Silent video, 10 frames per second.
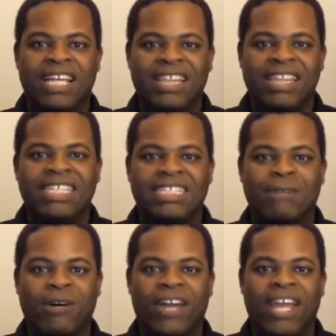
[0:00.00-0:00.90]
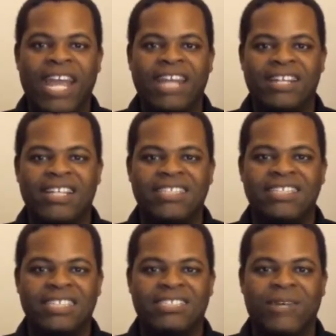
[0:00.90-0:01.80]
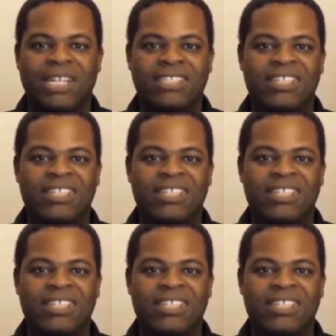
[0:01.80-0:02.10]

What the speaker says: and thinks about handling the situation.